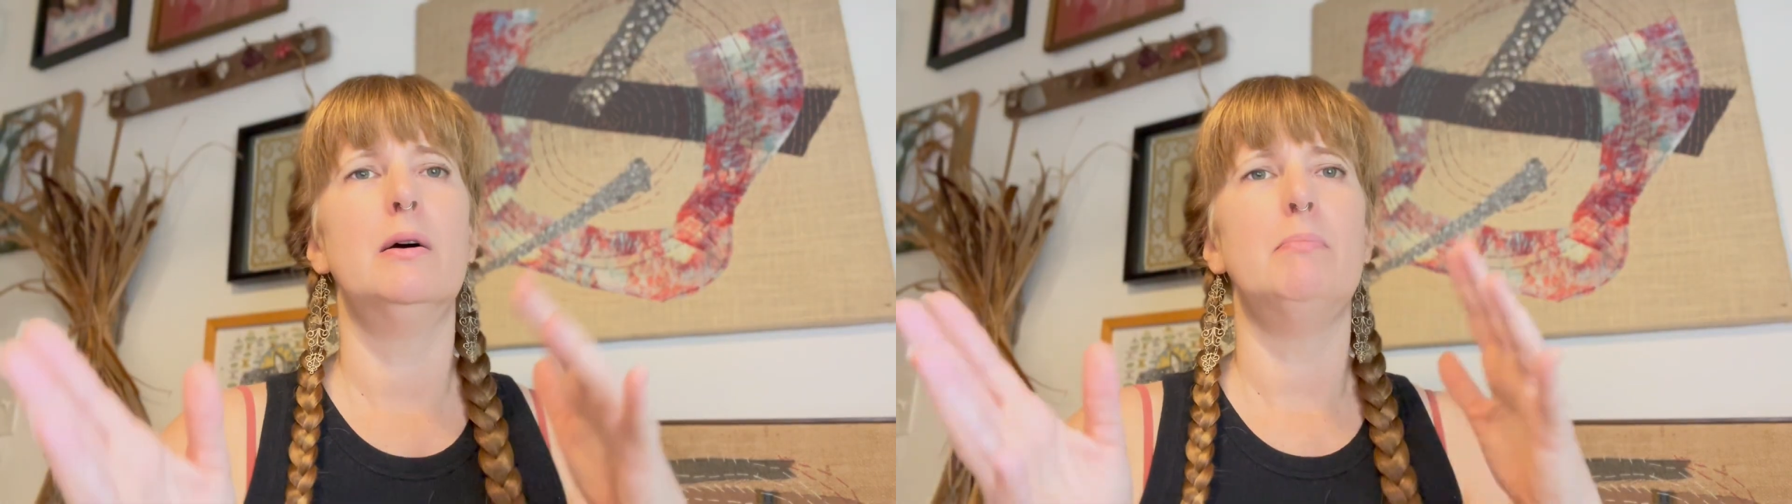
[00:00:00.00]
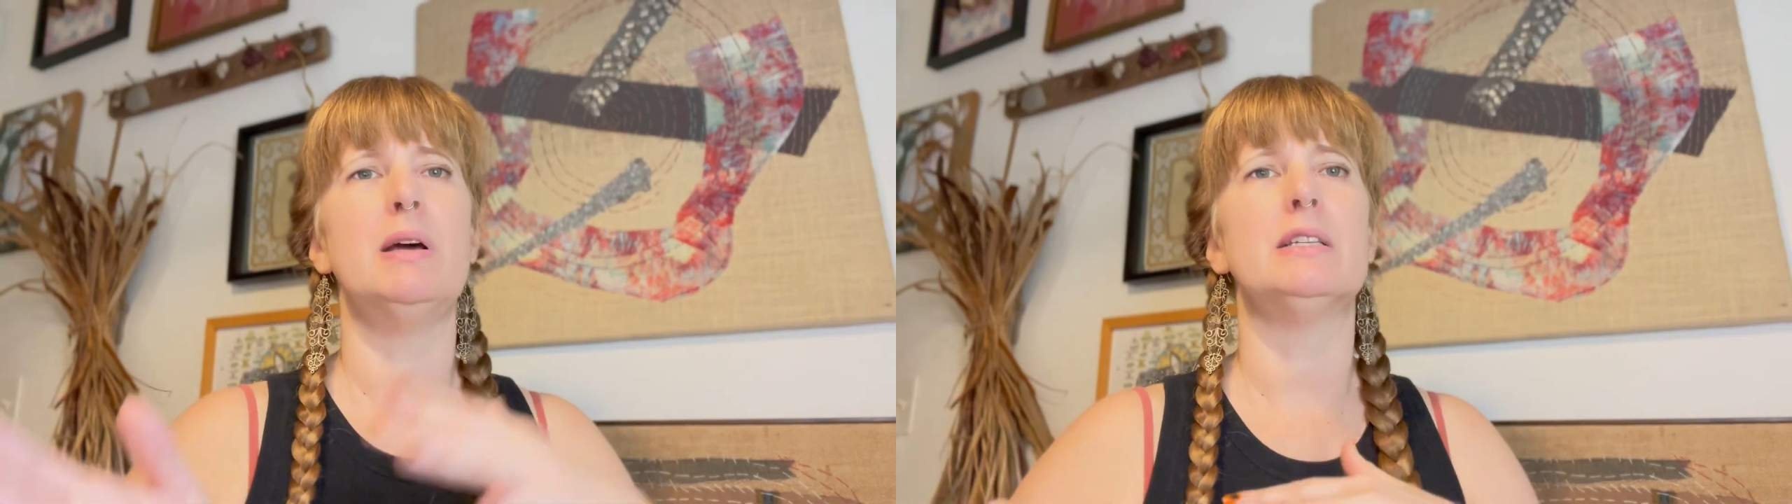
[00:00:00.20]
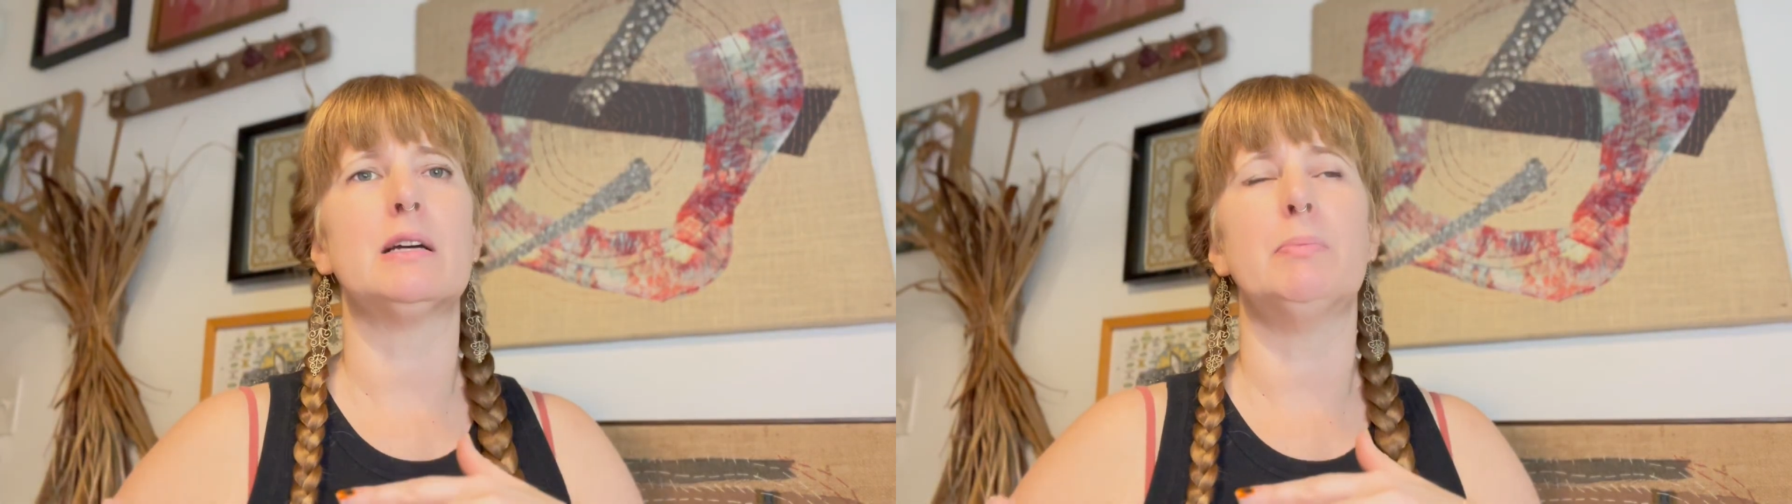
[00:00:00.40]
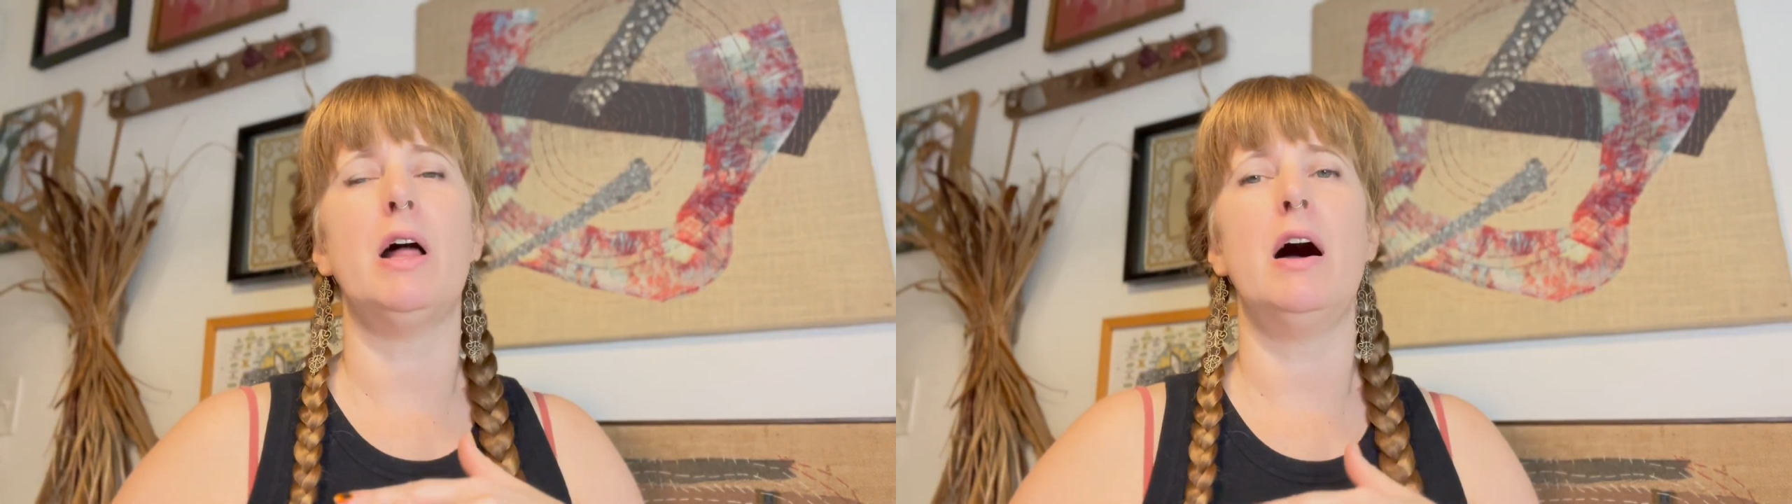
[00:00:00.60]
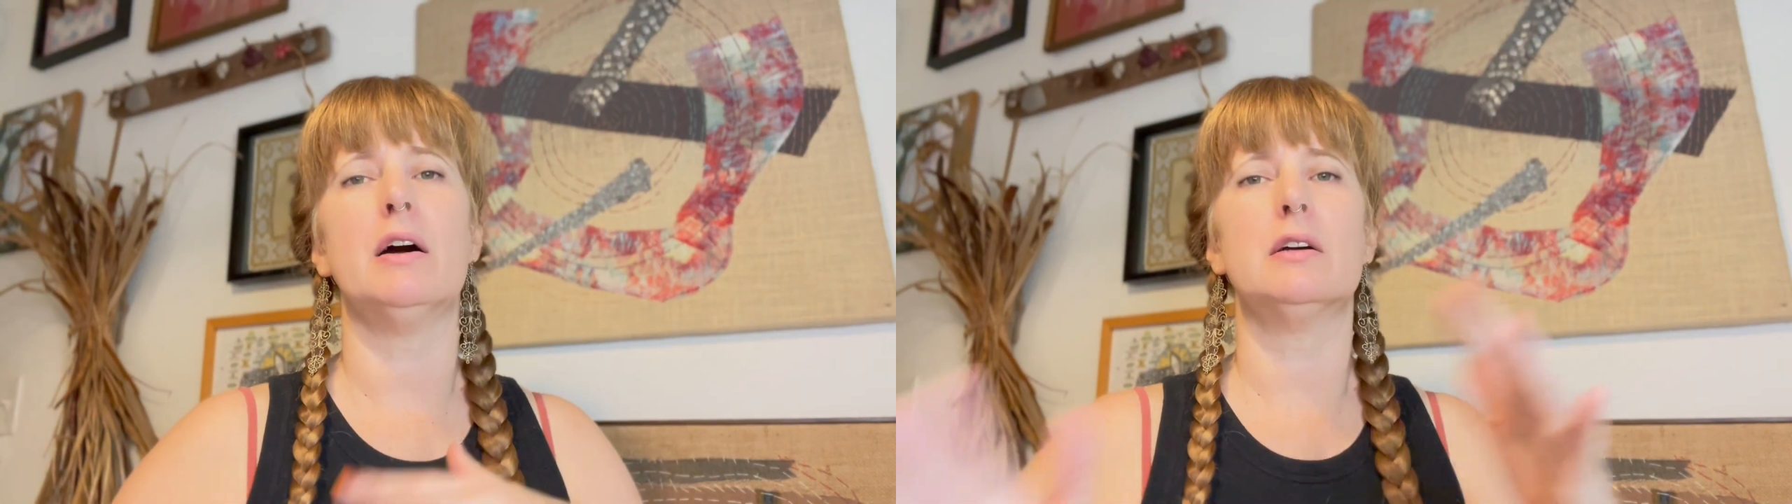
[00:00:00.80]
Basic
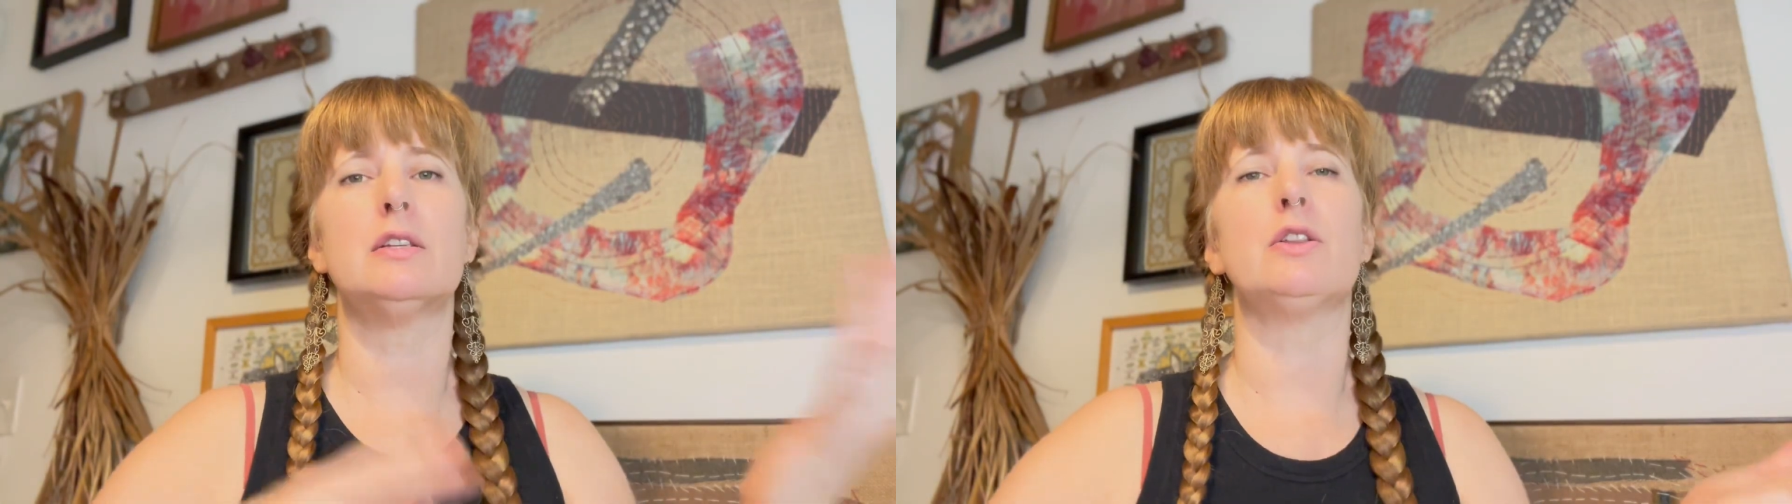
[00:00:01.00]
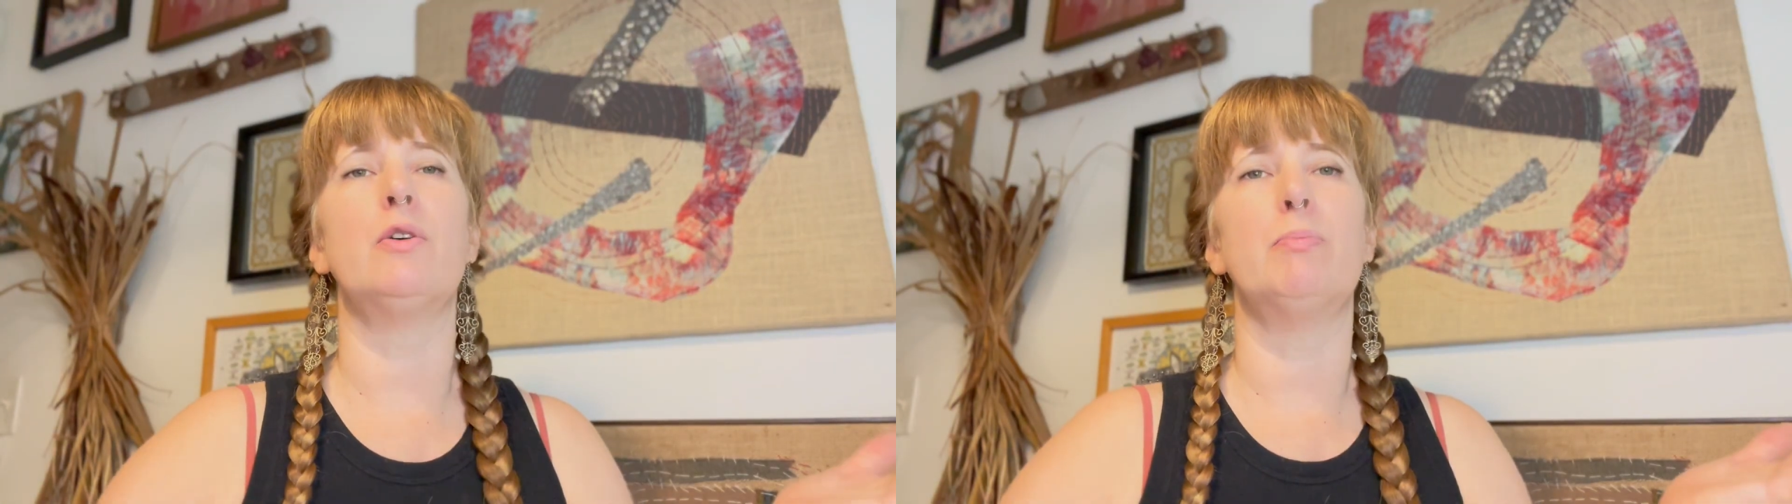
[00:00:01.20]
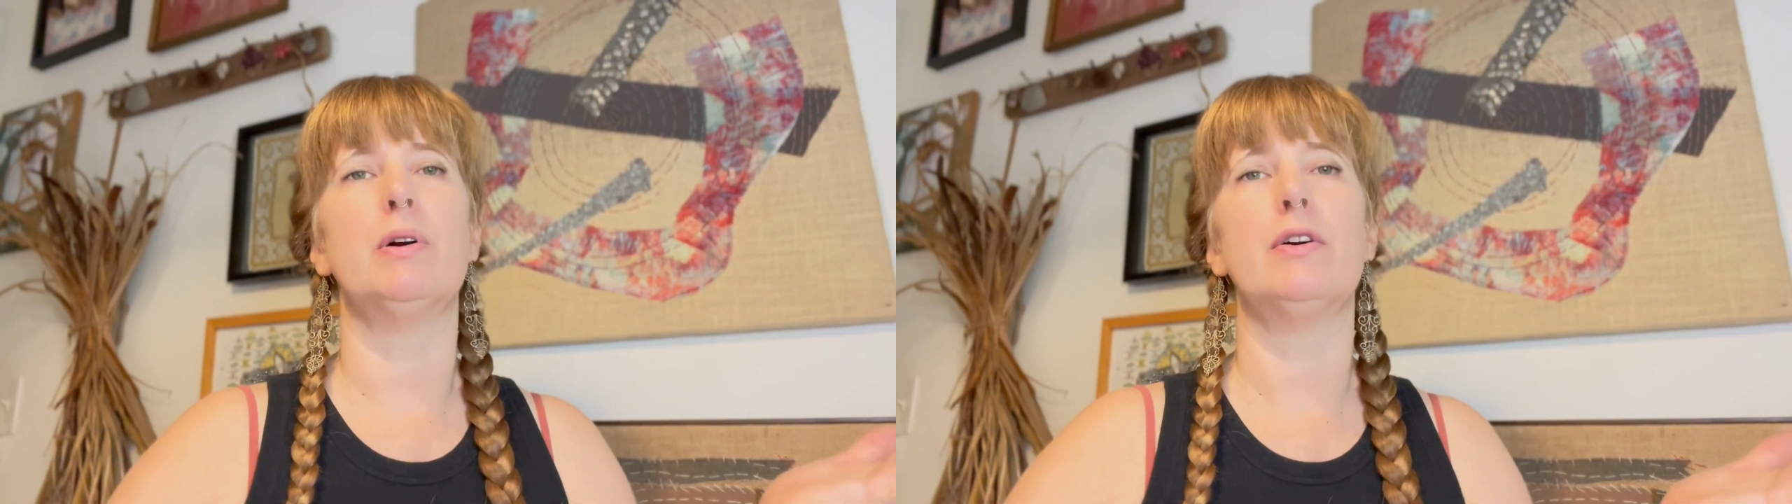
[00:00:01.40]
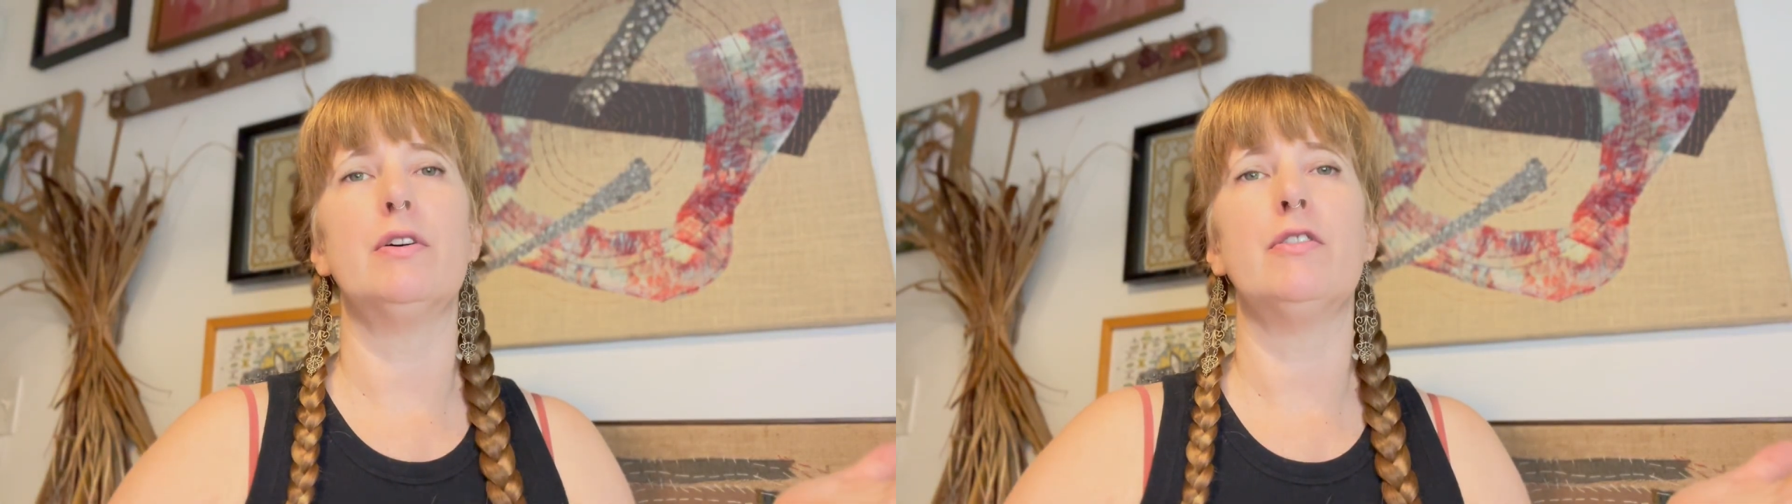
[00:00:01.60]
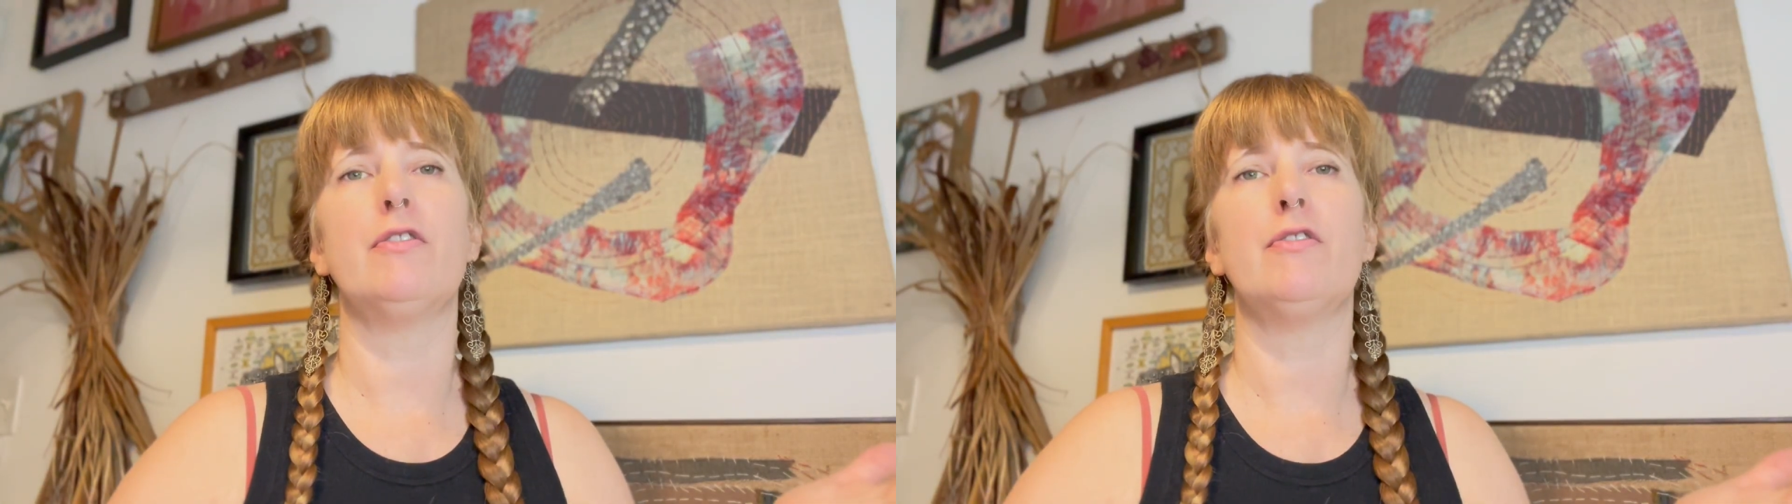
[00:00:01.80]
block, sloper.